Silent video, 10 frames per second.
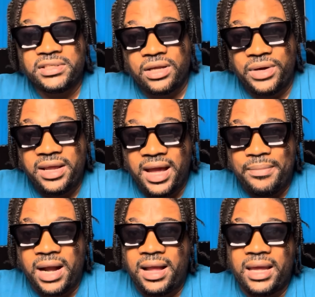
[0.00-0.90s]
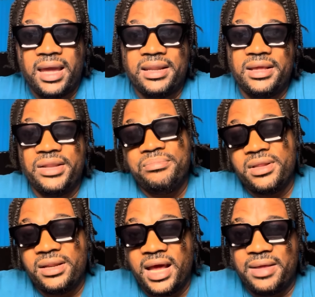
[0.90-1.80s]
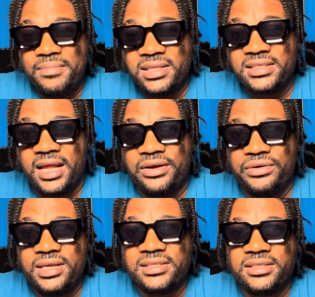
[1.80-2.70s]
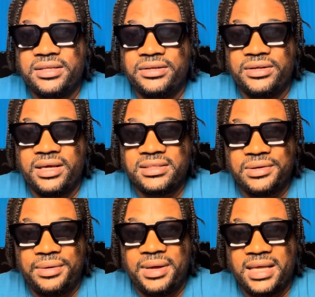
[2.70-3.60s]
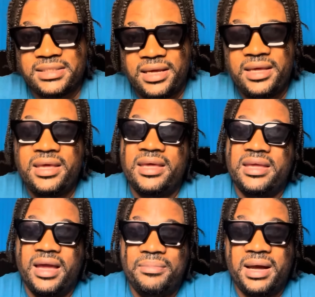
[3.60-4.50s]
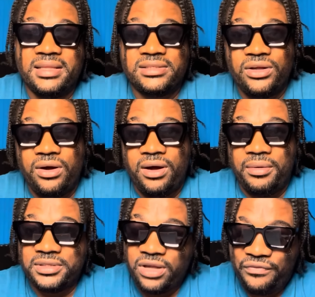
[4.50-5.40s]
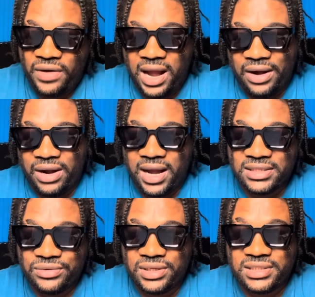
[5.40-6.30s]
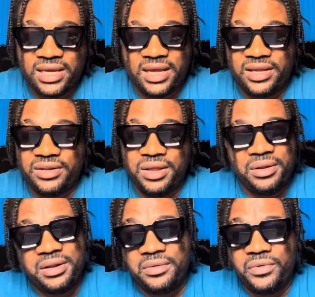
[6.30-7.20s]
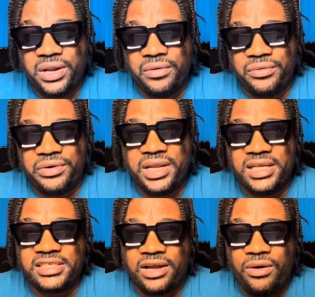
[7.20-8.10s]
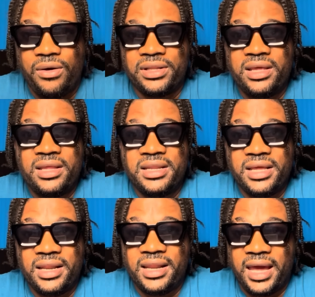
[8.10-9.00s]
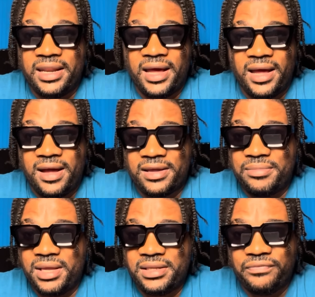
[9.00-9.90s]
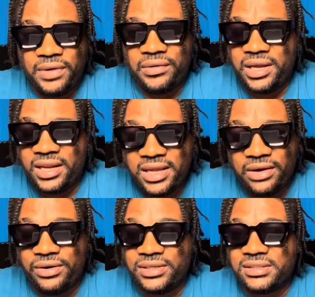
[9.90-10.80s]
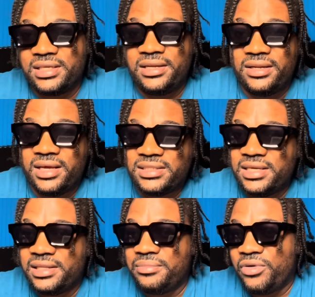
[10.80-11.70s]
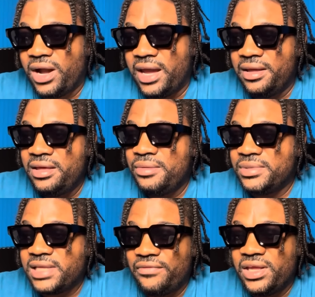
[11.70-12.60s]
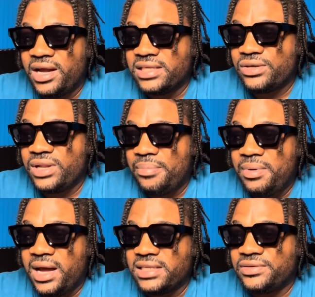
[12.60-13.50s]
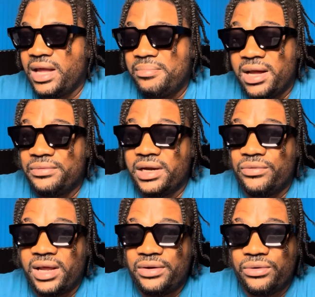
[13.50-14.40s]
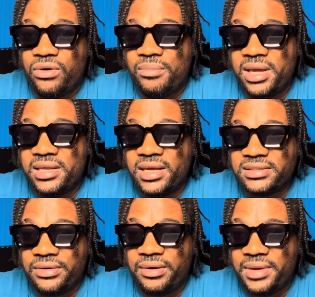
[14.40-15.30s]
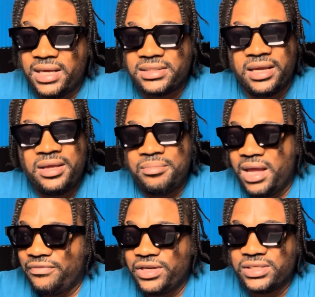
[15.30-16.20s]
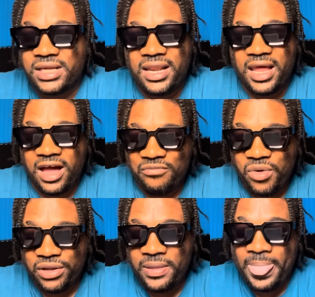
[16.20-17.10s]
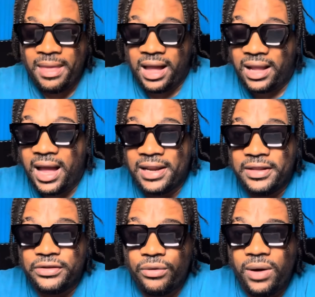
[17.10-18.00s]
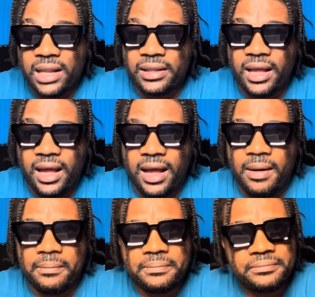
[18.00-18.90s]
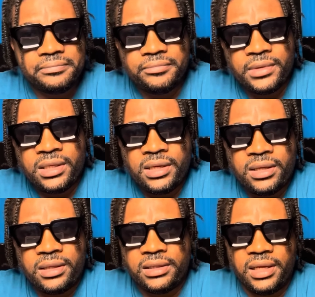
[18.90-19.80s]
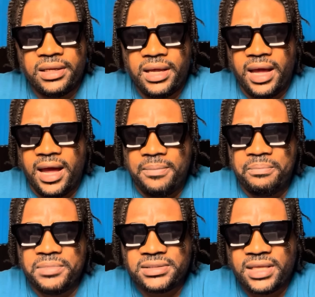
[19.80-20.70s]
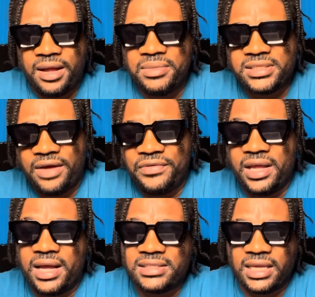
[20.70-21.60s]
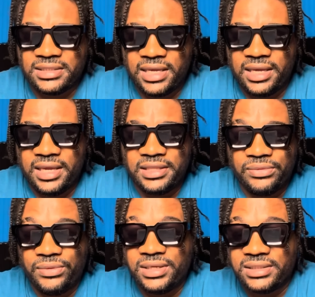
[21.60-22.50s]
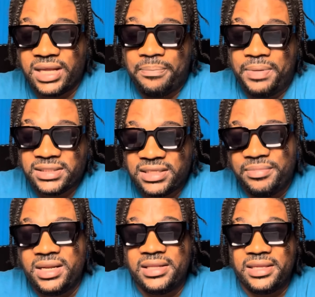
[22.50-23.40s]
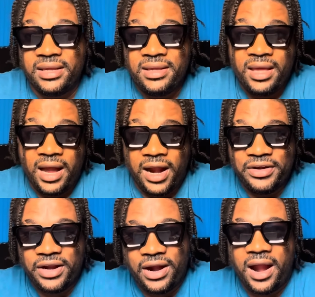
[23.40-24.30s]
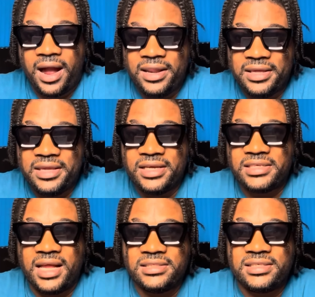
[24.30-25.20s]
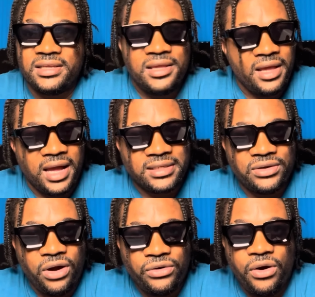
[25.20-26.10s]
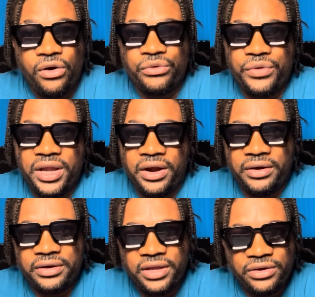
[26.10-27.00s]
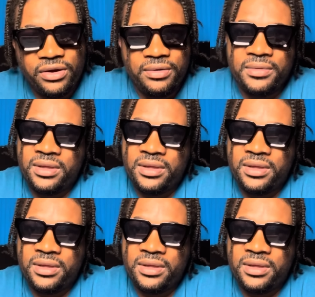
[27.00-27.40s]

so we're there back again in the midst of the reasoning. You know, you see what we are saying? Yeah, man. So far, as we say, when we really check out the line of argument, it's very hilarious still in there. You see, why Mr. Vegas could have passed your man where could have done comedy. You see what we are saying? Me have to just laugh. But according to what Mr. Vegas has said, it is a possibility, or there are allegations go around where, you know,